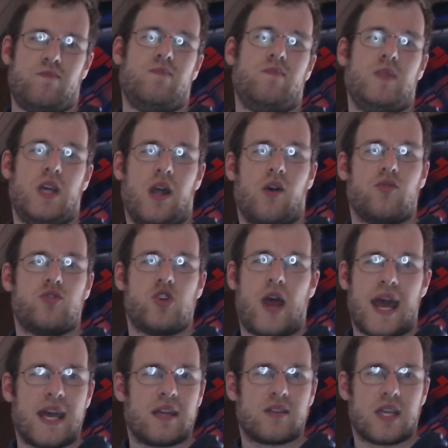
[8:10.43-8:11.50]
you know, try
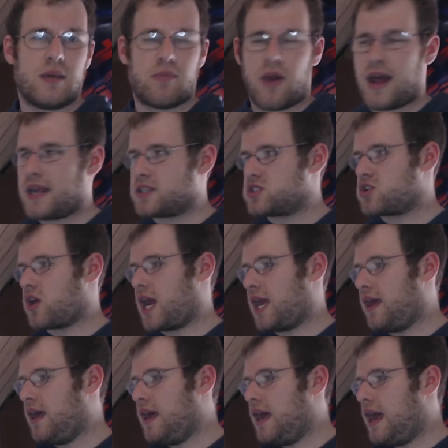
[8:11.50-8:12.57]
and keep your head on straight.
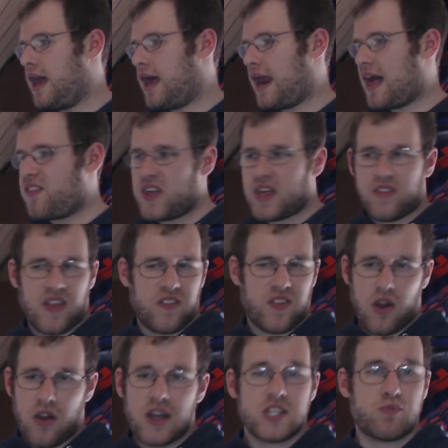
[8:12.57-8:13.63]
And I think that
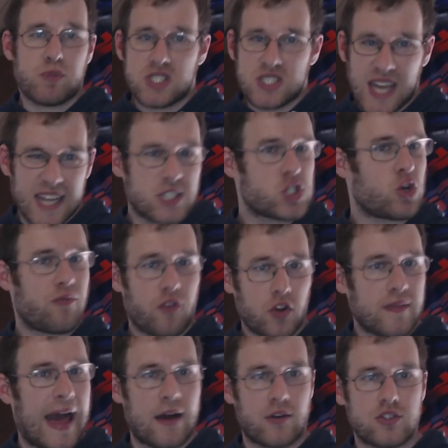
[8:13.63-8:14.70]
there is potential for
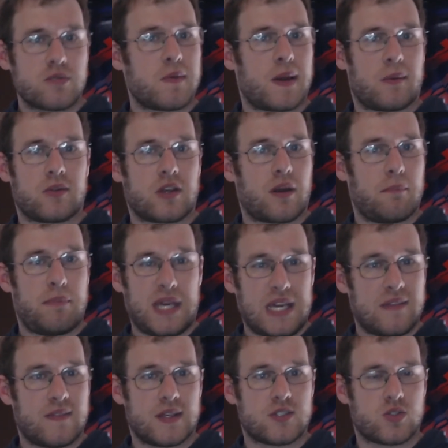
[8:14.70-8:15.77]
Loud to be able to compete
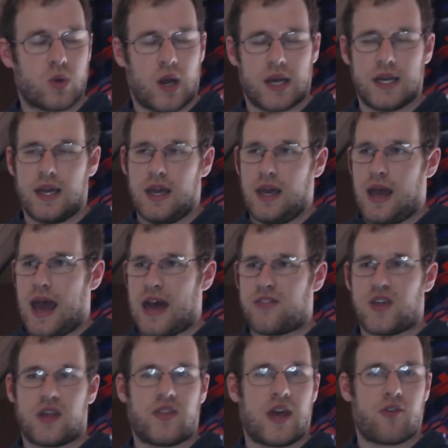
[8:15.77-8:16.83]
in this one. I
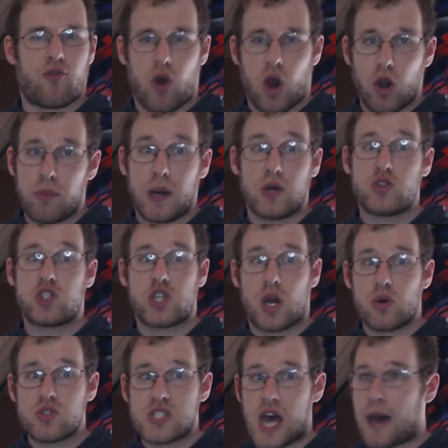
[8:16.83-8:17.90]
think that if Robo
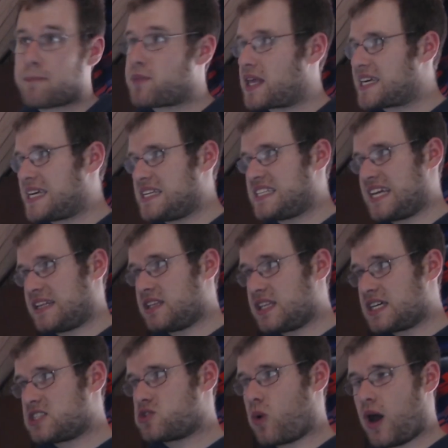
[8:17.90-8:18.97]
shows up like he did in
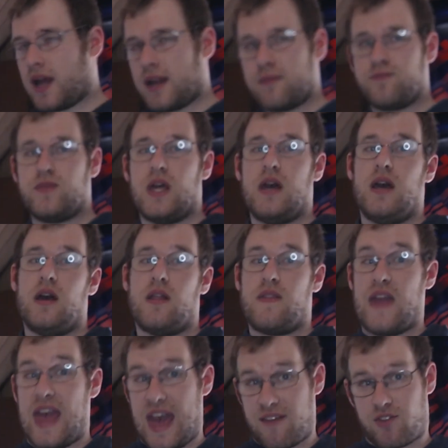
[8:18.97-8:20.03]
this one,
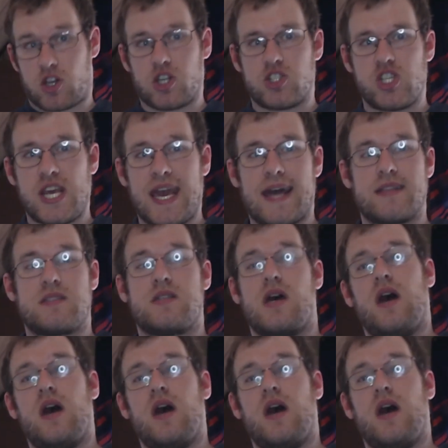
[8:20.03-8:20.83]
they have a good chance.